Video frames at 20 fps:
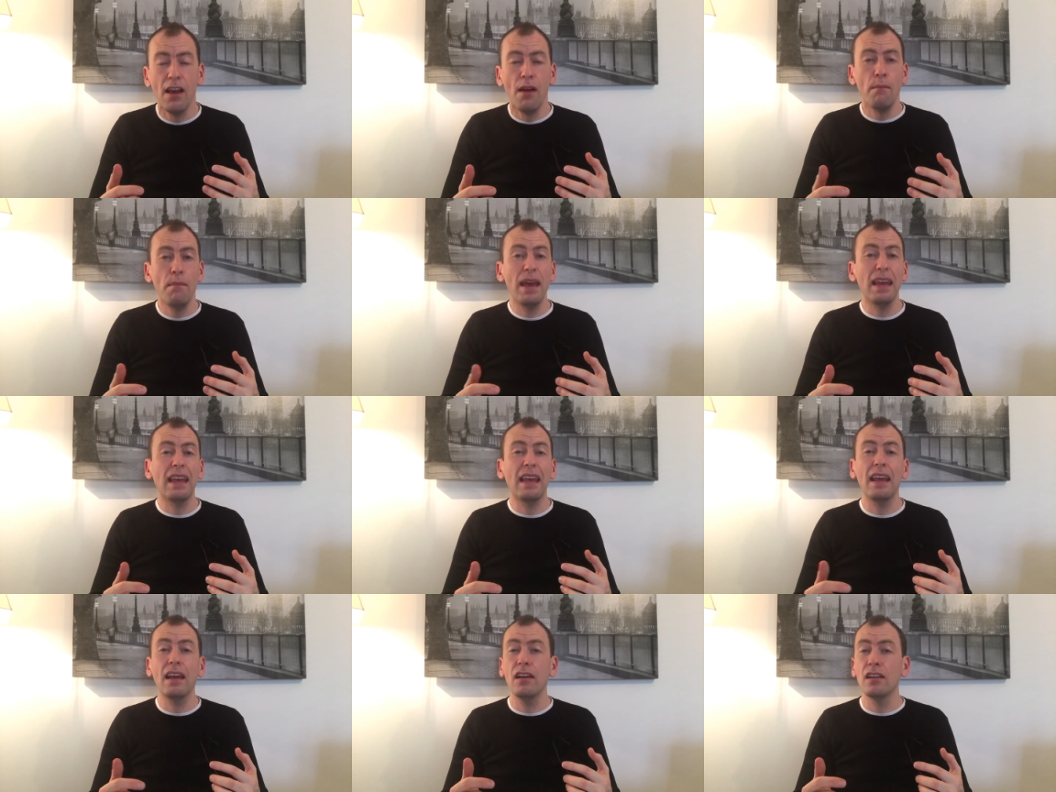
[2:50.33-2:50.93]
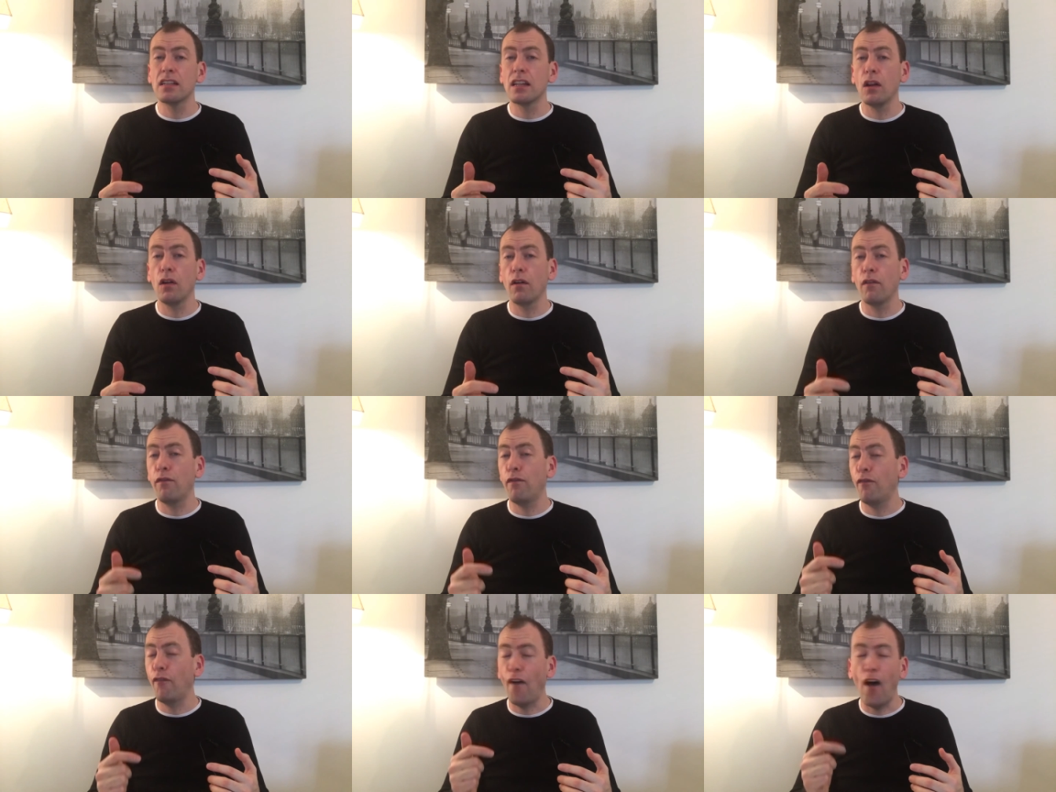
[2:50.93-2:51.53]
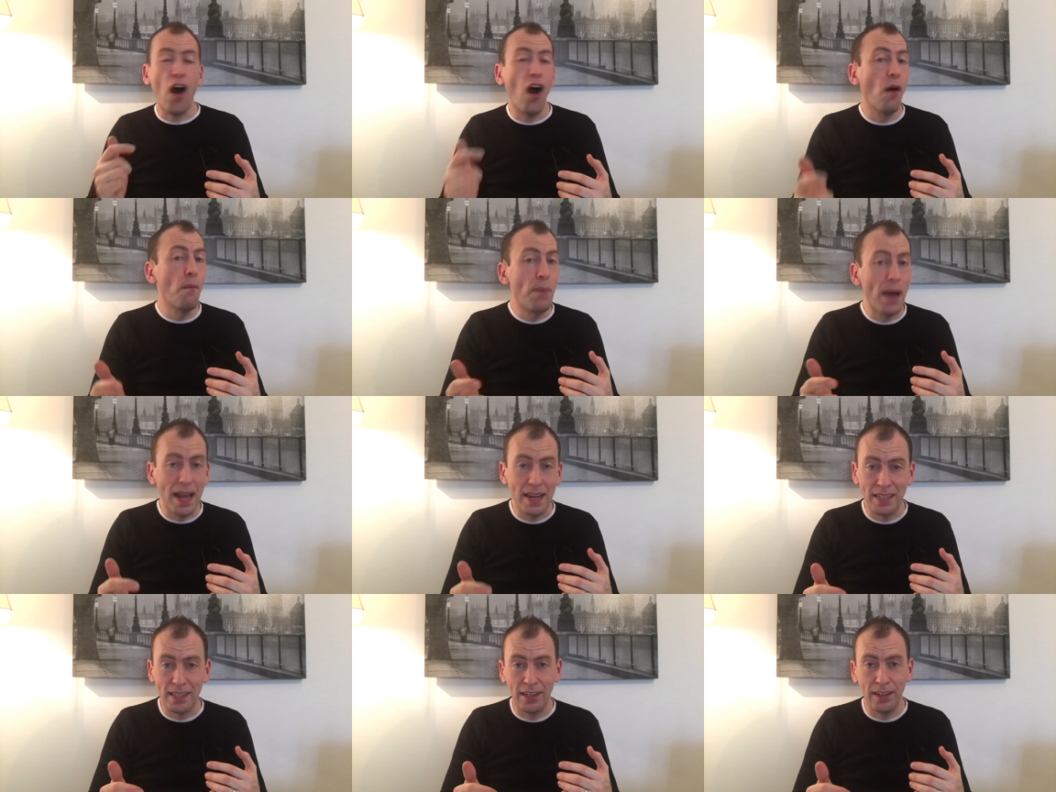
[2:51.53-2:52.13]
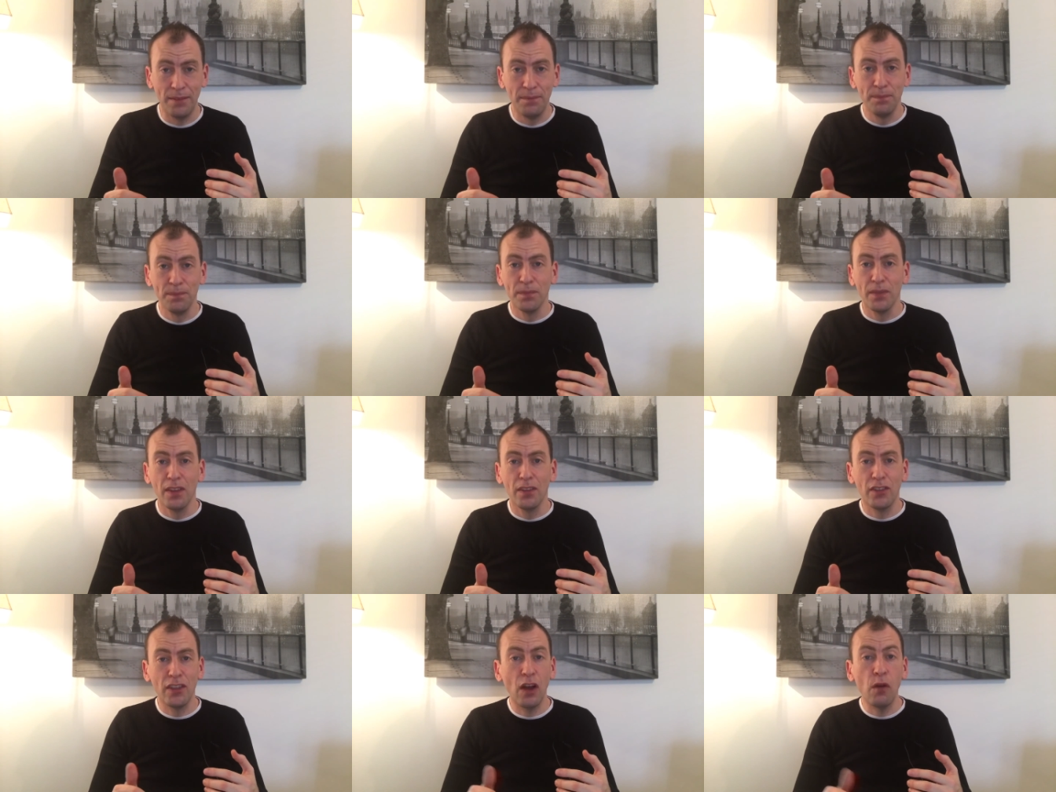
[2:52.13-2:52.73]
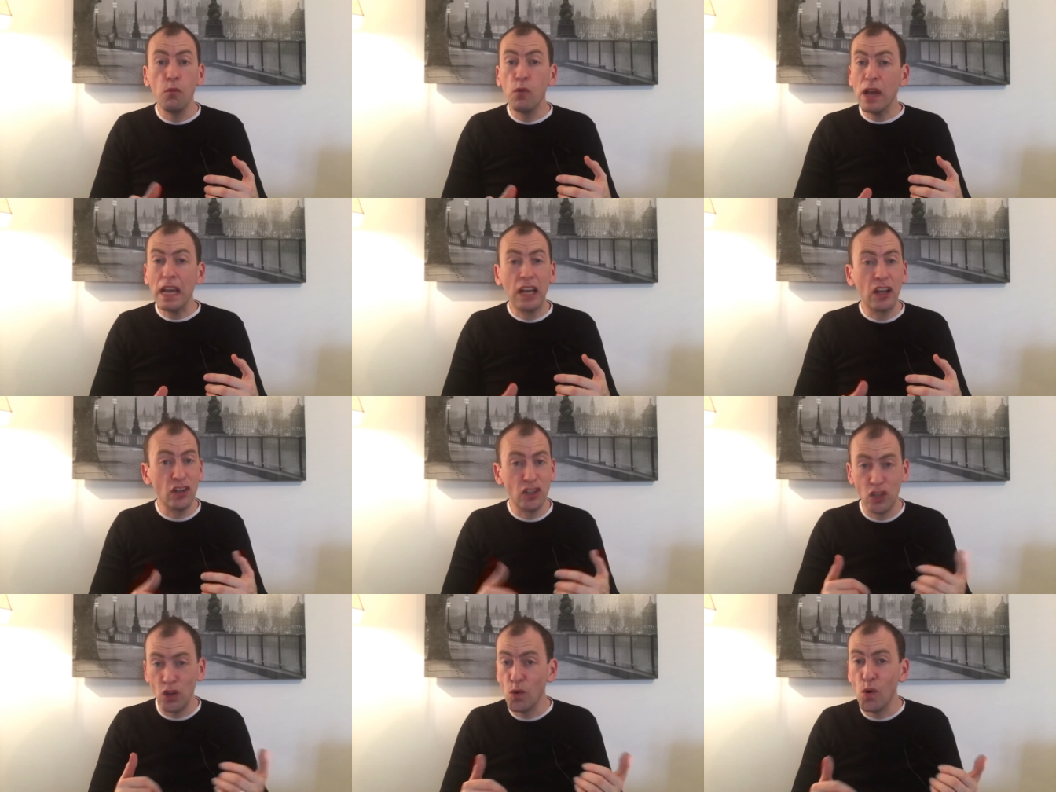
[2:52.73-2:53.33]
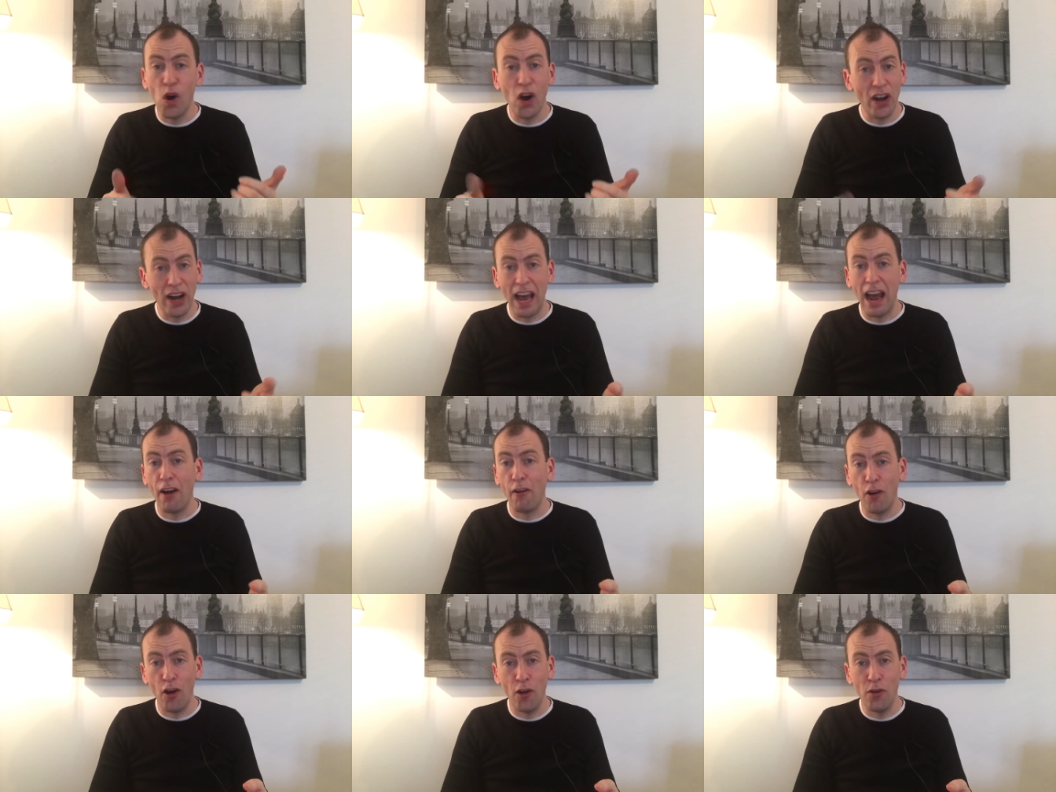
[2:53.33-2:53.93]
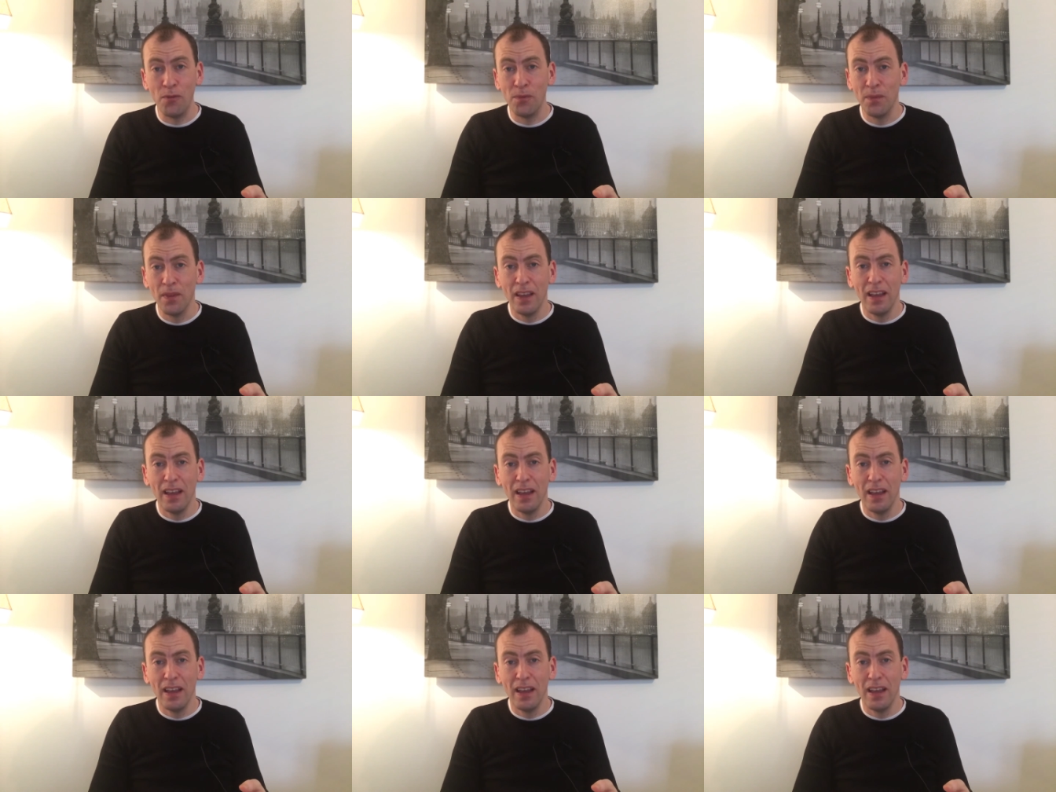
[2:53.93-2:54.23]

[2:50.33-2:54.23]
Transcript: making us look far better than we could do on our own.